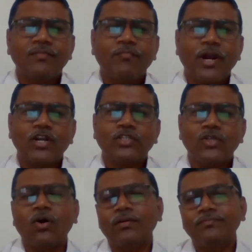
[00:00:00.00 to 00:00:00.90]

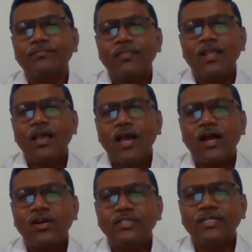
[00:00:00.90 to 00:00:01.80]
betrothal,
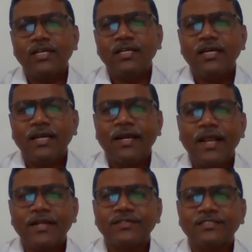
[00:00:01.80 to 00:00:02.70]
analogical
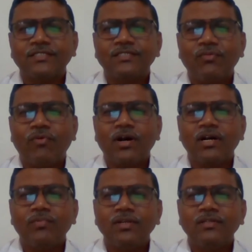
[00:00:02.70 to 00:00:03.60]
creations,
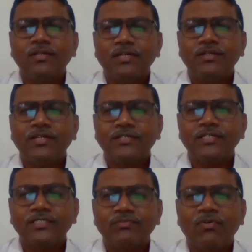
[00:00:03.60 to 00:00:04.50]
walkable
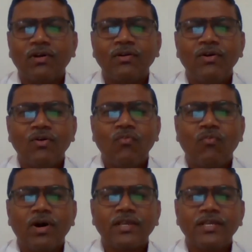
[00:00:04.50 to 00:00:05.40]
distance for
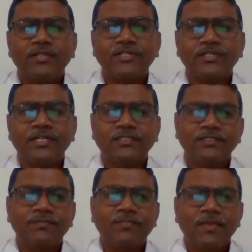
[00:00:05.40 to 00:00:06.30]
walking
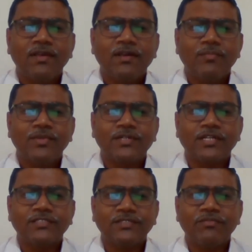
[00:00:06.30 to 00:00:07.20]
distance,
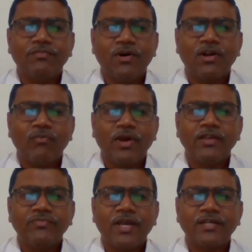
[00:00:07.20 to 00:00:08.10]
mistress for
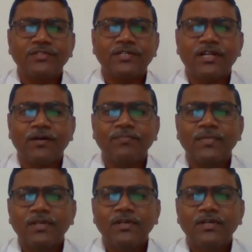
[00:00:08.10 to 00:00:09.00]
wife, etc.
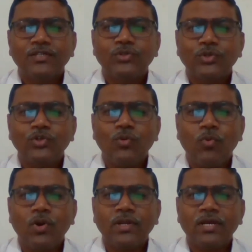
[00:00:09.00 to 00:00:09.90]

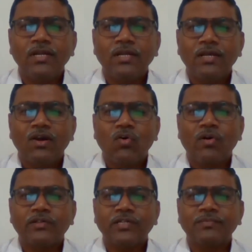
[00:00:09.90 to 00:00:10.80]
Socio-political
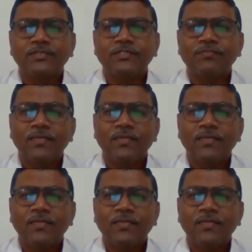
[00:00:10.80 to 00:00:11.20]
concepts,